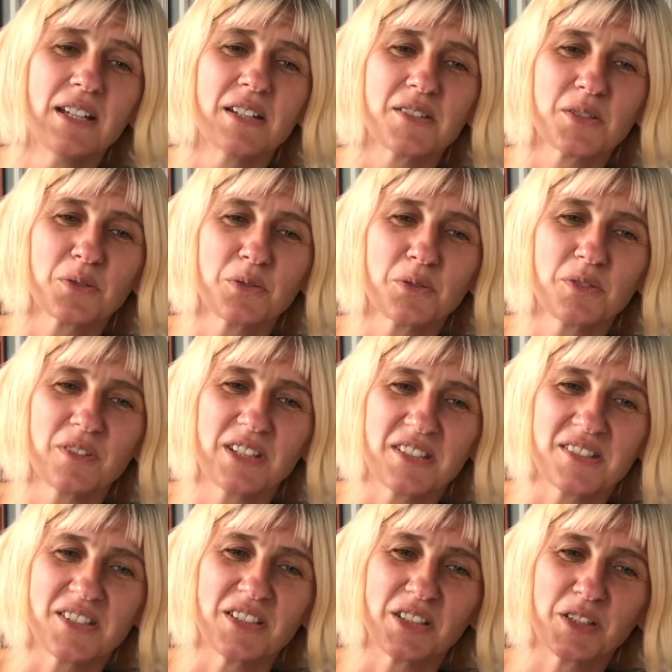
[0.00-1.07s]
So
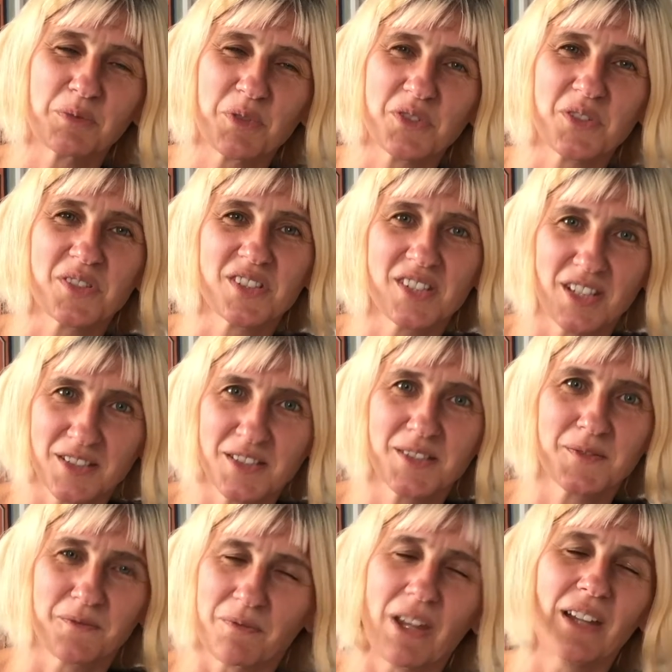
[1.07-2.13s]
this year it was the 6th
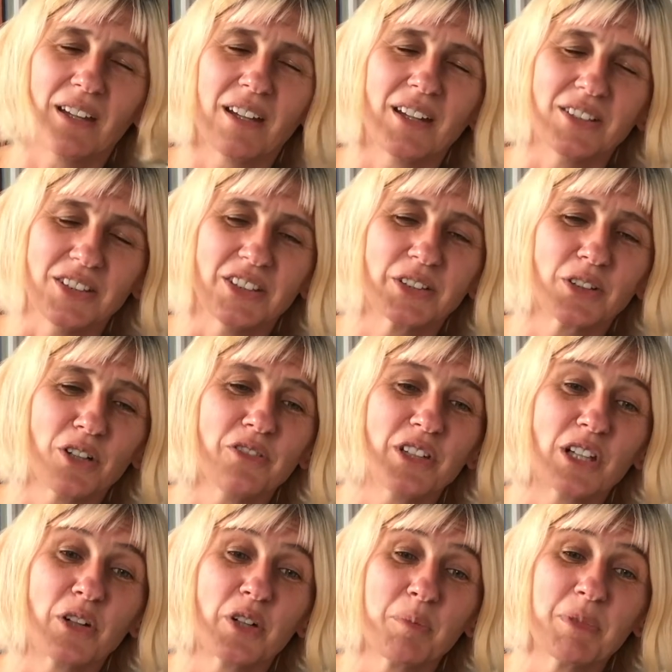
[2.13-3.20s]
year of
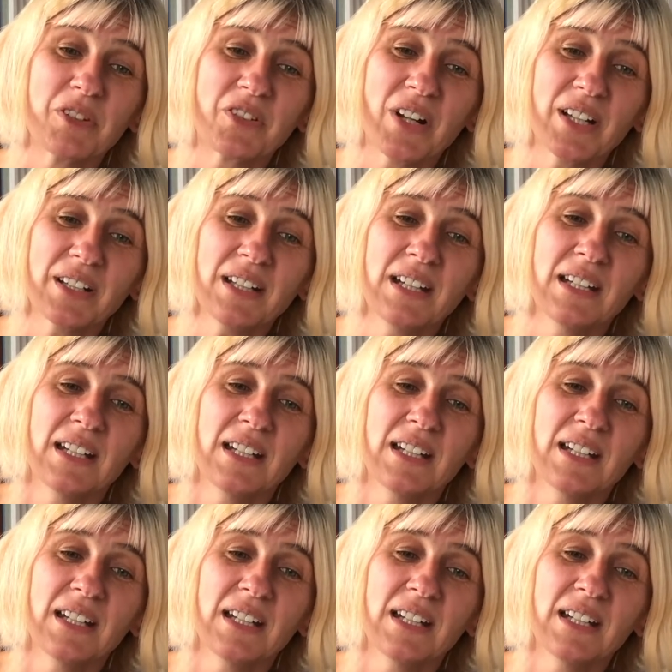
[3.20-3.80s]
Yellow Ribbon Run,